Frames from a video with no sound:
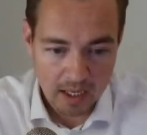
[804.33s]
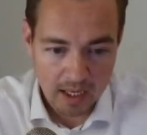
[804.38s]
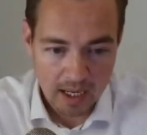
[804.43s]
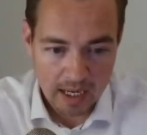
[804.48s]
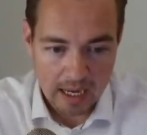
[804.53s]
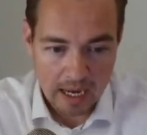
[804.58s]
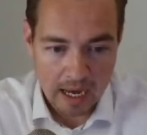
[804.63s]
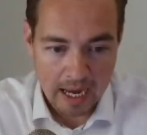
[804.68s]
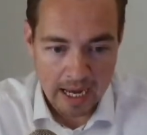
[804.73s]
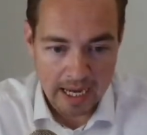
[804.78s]

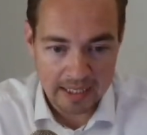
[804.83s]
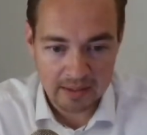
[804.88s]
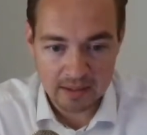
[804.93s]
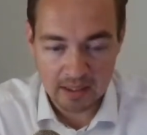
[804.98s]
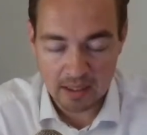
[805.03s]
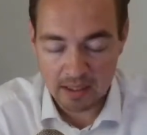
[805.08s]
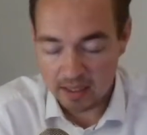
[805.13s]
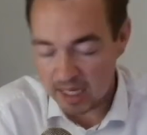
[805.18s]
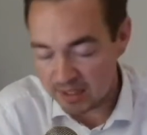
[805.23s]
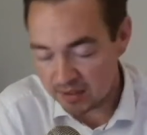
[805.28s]
And
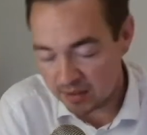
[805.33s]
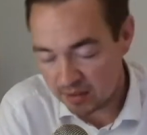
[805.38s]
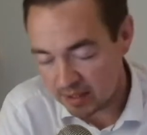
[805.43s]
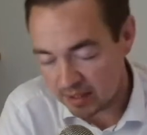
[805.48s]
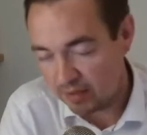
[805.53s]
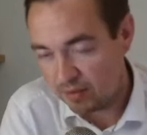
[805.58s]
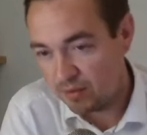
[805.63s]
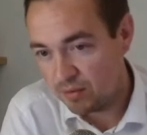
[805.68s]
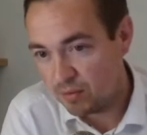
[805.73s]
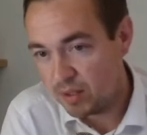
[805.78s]
as I say,
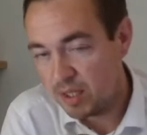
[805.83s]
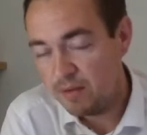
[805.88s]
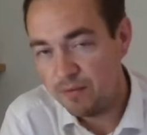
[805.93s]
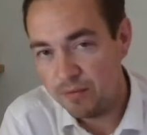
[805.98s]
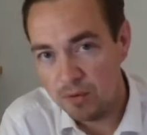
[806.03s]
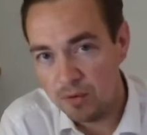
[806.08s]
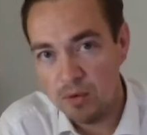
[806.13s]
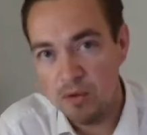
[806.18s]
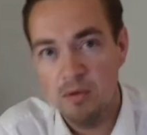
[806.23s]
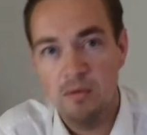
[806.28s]

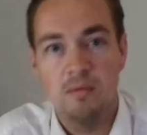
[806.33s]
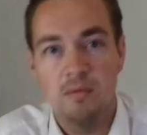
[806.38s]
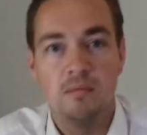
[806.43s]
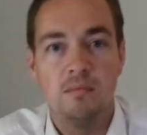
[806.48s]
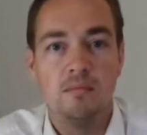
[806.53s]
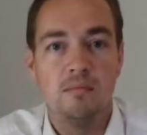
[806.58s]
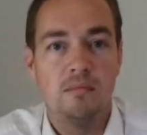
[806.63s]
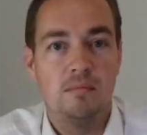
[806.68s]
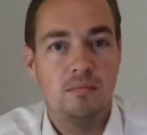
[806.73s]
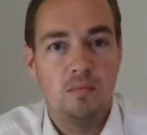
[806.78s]
3-4
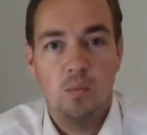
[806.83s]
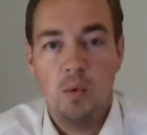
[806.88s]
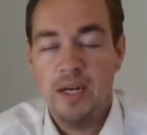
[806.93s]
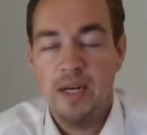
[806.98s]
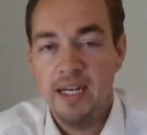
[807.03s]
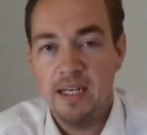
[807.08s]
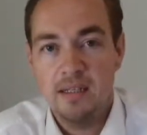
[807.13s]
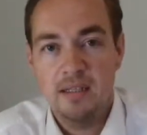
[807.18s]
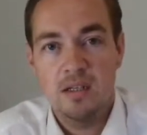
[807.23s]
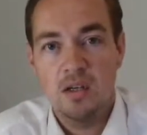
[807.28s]

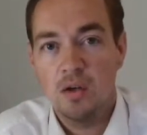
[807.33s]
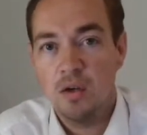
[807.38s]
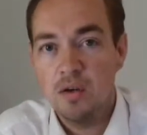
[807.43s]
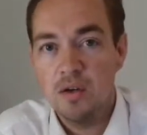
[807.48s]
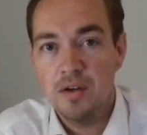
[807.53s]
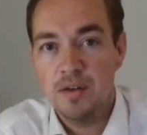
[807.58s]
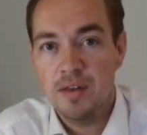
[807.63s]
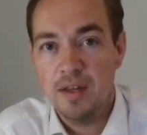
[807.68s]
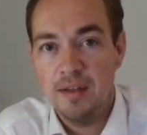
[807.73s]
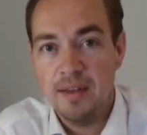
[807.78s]
weeks, longer
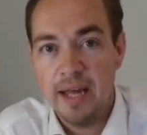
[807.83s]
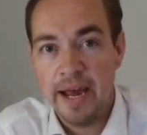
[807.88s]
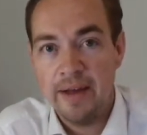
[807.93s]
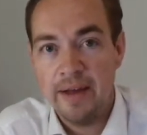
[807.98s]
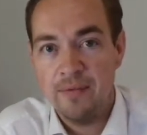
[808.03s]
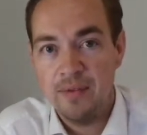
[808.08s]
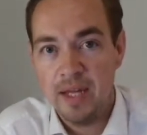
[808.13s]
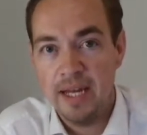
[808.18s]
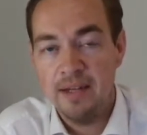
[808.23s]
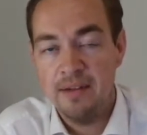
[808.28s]
than that,
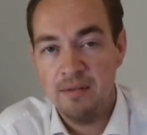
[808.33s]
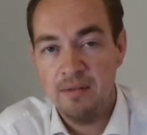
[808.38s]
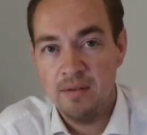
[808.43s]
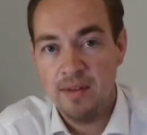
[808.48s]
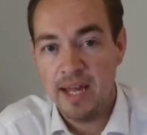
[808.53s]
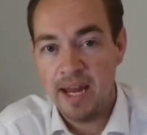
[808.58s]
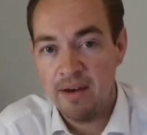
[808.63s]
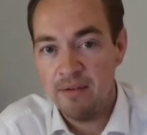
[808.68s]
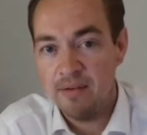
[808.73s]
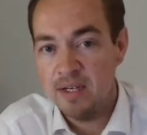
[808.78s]
then
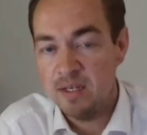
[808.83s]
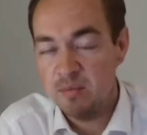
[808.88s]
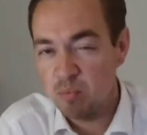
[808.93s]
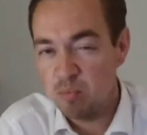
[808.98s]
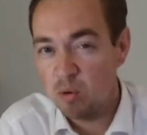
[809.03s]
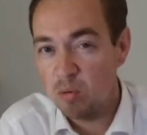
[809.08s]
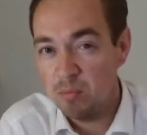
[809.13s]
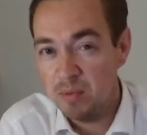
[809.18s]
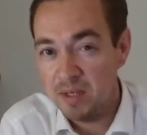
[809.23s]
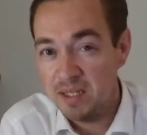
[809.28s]
there is
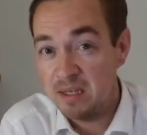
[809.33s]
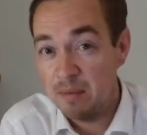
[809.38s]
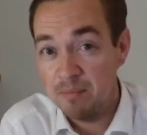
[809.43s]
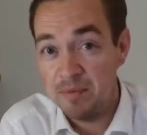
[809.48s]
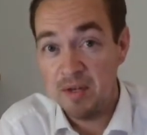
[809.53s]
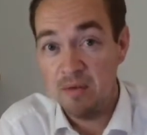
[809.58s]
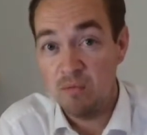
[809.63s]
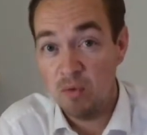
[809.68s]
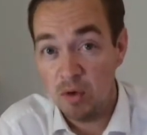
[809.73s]
probably something wrong.